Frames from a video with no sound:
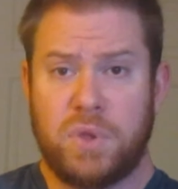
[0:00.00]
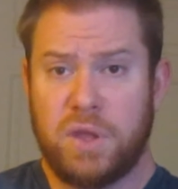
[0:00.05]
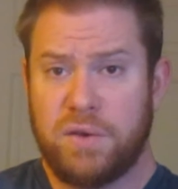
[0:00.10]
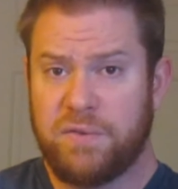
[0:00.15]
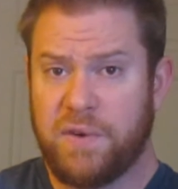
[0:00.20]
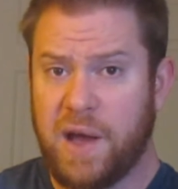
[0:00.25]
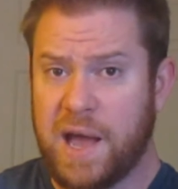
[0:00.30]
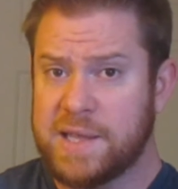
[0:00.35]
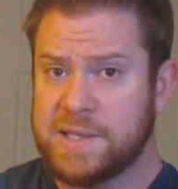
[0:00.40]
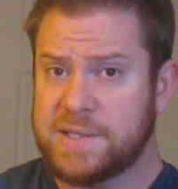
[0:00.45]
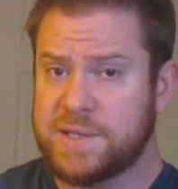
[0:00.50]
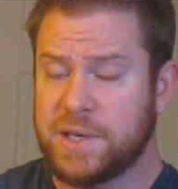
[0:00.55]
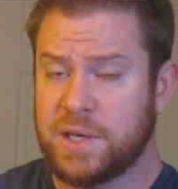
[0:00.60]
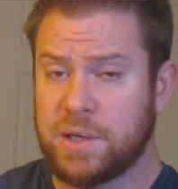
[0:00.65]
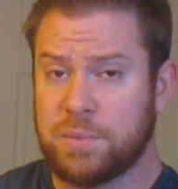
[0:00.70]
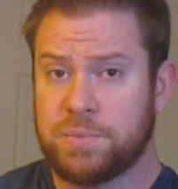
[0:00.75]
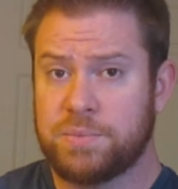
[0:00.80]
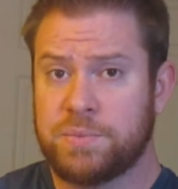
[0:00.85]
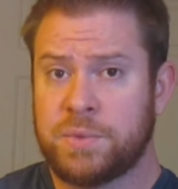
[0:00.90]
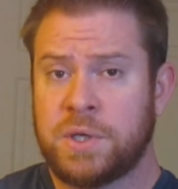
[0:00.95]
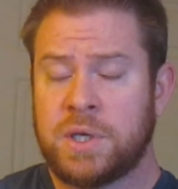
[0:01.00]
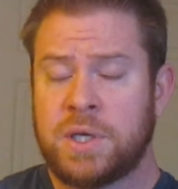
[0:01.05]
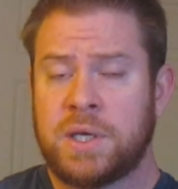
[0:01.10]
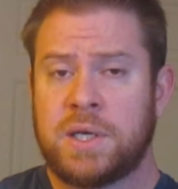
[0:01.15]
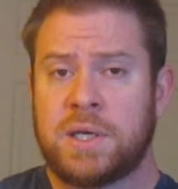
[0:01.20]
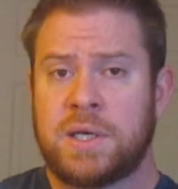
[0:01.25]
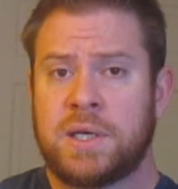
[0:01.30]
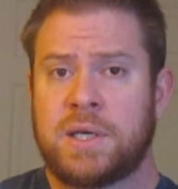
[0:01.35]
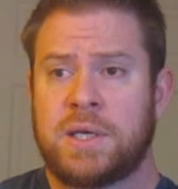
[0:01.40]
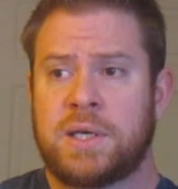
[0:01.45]
Finds him,
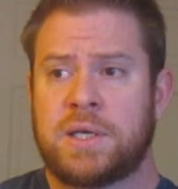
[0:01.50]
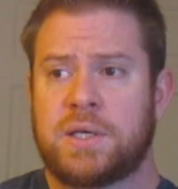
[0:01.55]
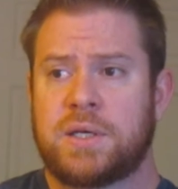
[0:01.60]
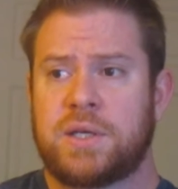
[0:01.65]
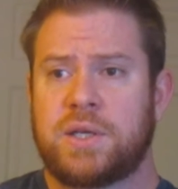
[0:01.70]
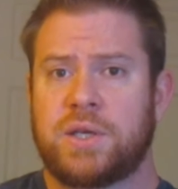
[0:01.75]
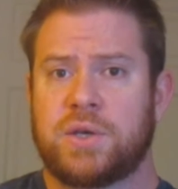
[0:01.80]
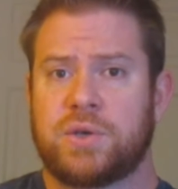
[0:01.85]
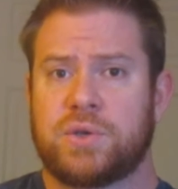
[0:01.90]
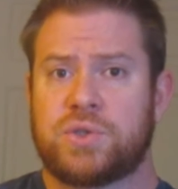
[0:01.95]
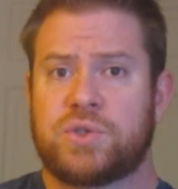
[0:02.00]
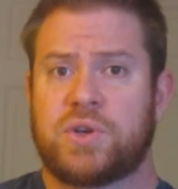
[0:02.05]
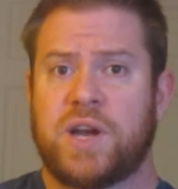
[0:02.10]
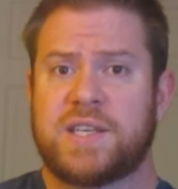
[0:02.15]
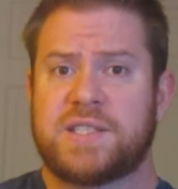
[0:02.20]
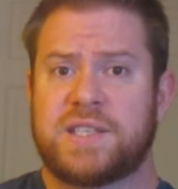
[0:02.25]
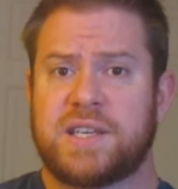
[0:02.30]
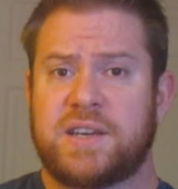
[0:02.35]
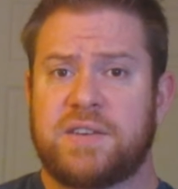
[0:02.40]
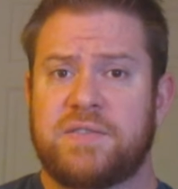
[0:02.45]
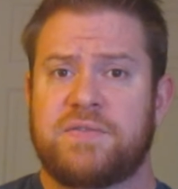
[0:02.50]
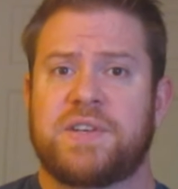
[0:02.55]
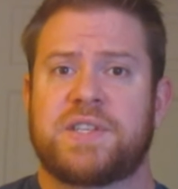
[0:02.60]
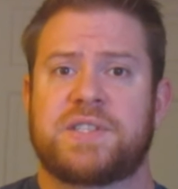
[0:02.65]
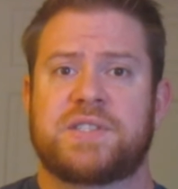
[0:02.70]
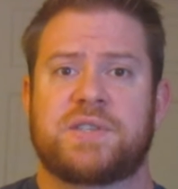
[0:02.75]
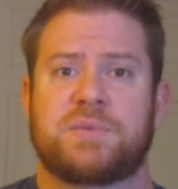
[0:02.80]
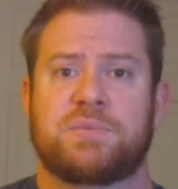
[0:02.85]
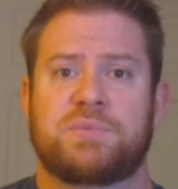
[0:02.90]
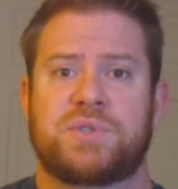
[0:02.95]
tries to
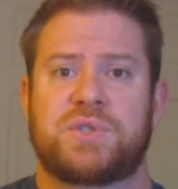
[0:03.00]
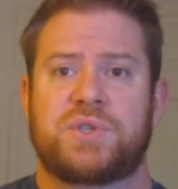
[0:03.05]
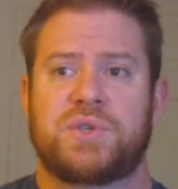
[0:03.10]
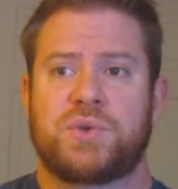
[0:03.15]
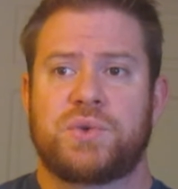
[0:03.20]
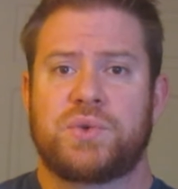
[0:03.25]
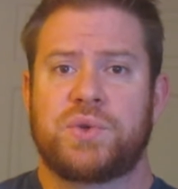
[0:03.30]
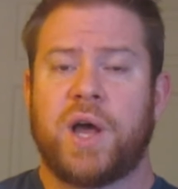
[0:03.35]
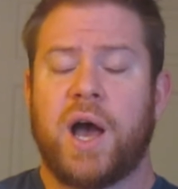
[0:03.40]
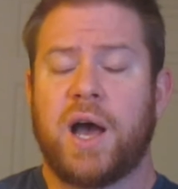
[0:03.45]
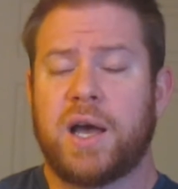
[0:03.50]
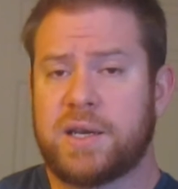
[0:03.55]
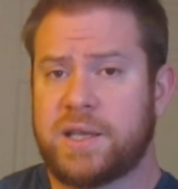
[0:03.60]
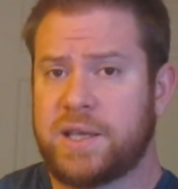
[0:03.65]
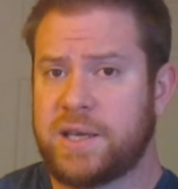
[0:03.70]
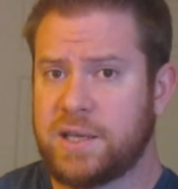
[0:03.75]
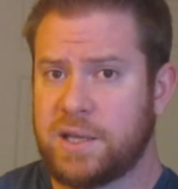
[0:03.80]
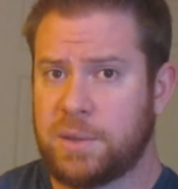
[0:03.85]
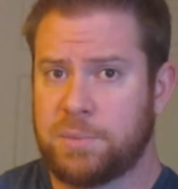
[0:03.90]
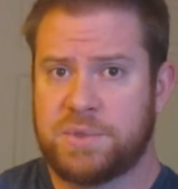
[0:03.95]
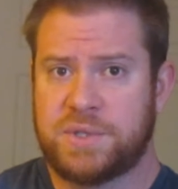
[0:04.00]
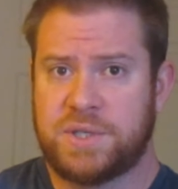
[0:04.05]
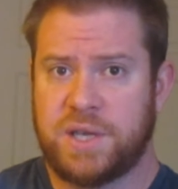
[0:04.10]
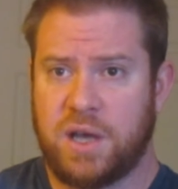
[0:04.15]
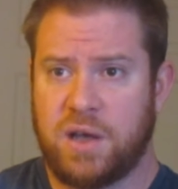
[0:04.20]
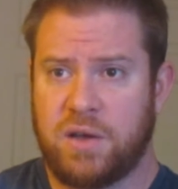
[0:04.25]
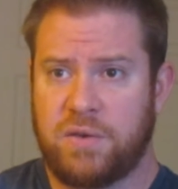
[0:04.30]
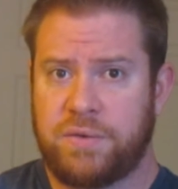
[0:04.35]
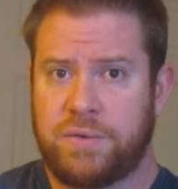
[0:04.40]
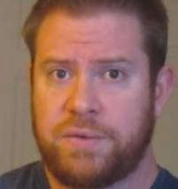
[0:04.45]
convince him to not kill
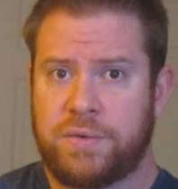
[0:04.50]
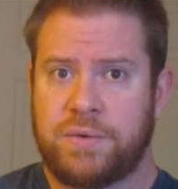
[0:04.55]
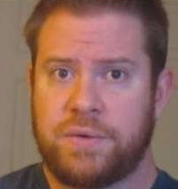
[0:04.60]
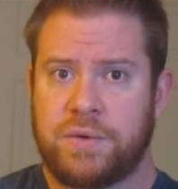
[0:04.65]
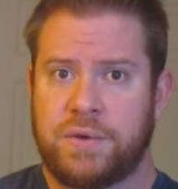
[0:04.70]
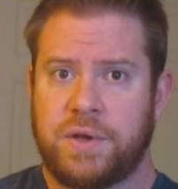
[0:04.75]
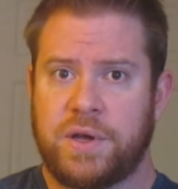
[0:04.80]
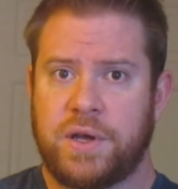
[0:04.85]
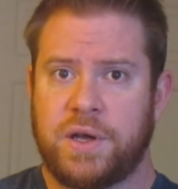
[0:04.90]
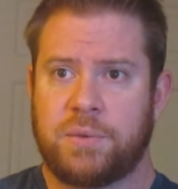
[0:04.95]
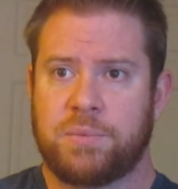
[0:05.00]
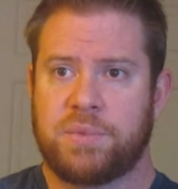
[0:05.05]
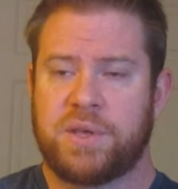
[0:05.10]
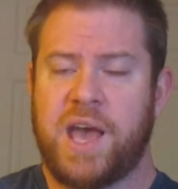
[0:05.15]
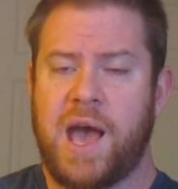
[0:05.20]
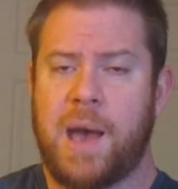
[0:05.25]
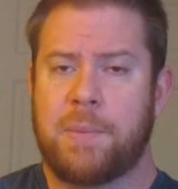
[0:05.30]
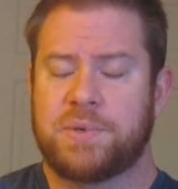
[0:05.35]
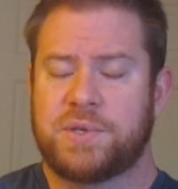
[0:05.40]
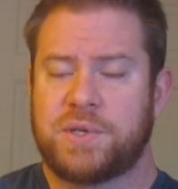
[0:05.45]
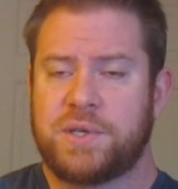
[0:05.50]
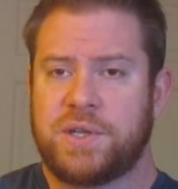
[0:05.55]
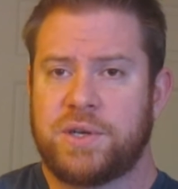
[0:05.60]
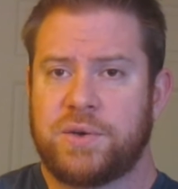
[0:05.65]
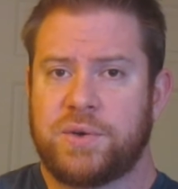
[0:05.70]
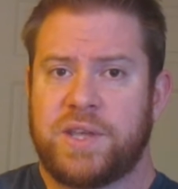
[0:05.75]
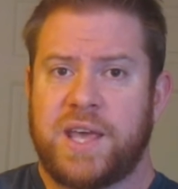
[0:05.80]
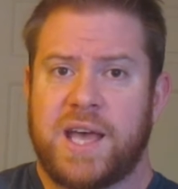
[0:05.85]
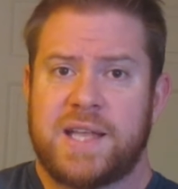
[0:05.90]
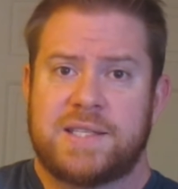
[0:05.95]
himself,
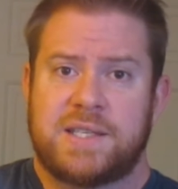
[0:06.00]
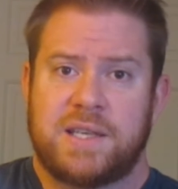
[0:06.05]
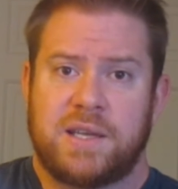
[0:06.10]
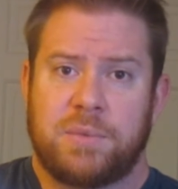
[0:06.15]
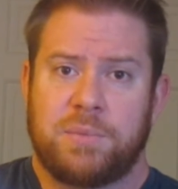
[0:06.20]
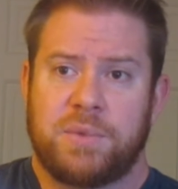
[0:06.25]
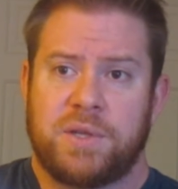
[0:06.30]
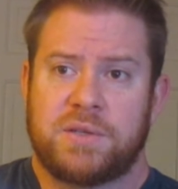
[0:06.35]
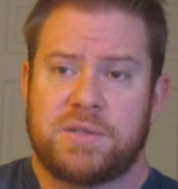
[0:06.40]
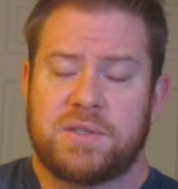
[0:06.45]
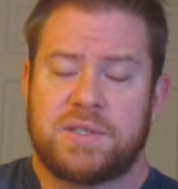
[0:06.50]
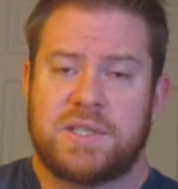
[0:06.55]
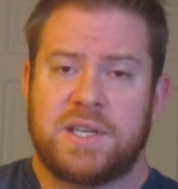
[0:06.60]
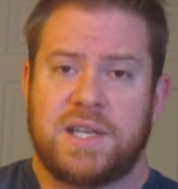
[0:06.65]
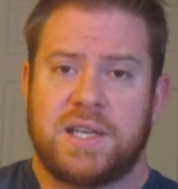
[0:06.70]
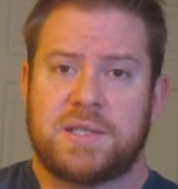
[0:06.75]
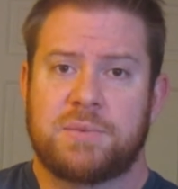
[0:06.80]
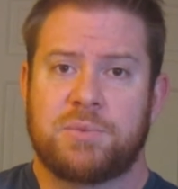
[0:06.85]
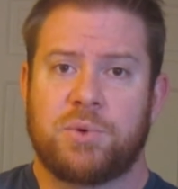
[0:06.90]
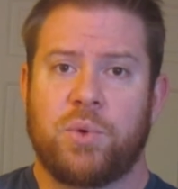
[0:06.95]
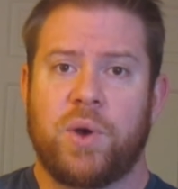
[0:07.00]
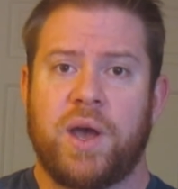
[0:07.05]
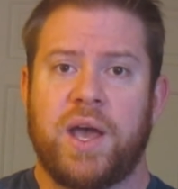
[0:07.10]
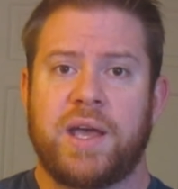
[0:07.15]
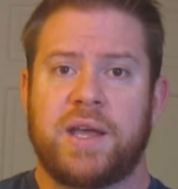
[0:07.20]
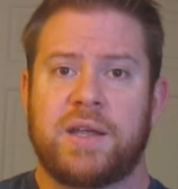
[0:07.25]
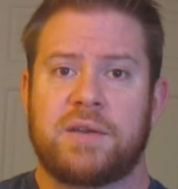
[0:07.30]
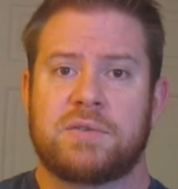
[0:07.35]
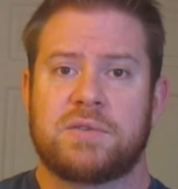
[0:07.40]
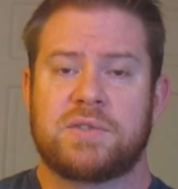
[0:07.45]
gets him and sneaks him
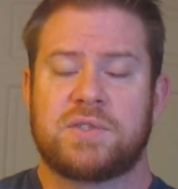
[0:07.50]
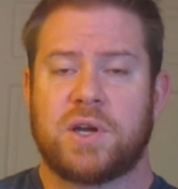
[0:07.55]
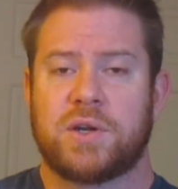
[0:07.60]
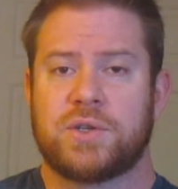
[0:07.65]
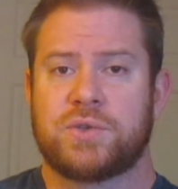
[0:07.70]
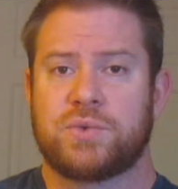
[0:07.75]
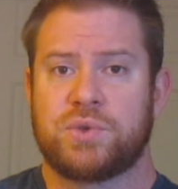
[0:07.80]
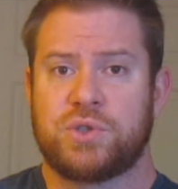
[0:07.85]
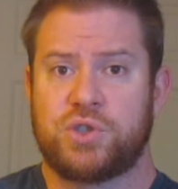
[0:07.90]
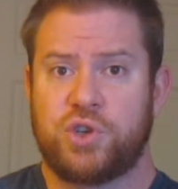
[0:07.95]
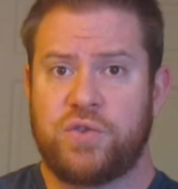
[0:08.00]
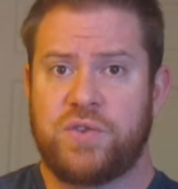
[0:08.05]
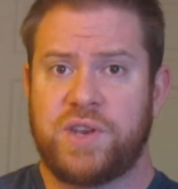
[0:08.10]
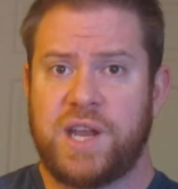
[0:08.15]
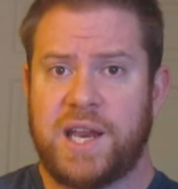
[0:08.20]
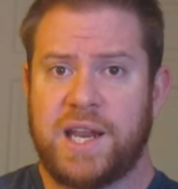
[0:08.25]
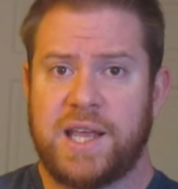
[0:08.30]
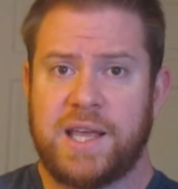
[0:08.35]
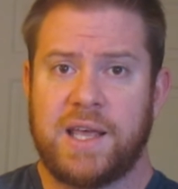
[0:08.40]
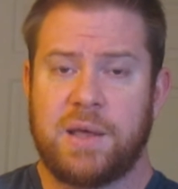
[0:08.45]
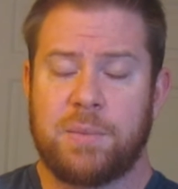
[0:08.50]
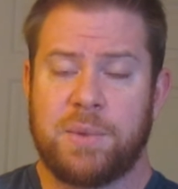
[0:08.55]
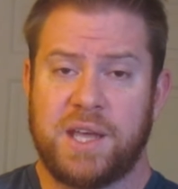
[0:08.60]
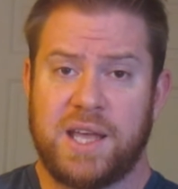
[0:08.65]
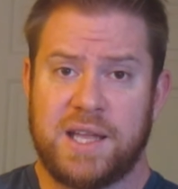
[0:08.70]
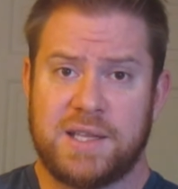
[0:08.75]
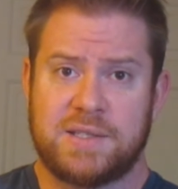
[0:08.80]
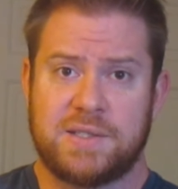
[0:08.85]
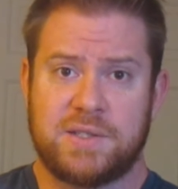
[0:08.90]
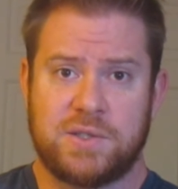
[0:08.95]
away and starts rejuvenating him
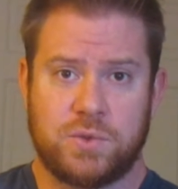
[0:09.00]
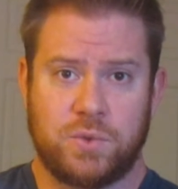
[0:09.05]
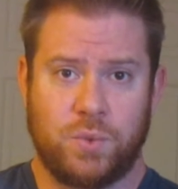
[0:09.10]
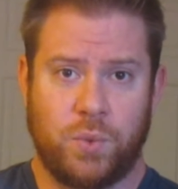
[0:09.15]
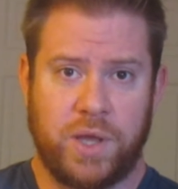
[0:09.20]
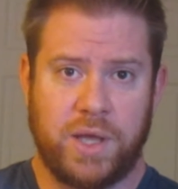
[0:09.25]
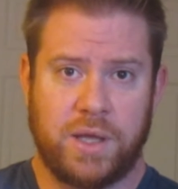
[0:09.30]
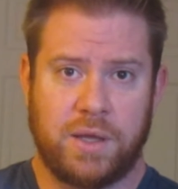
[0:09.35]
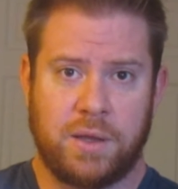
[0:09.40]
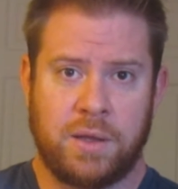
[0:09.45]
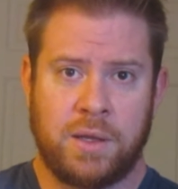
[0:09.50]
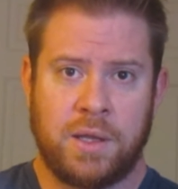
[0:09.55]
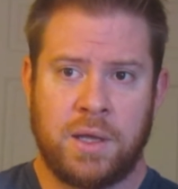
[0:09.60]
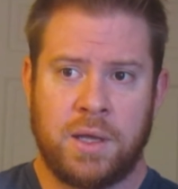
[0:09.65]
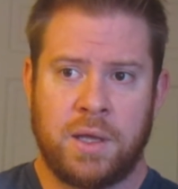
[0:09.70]
against his will.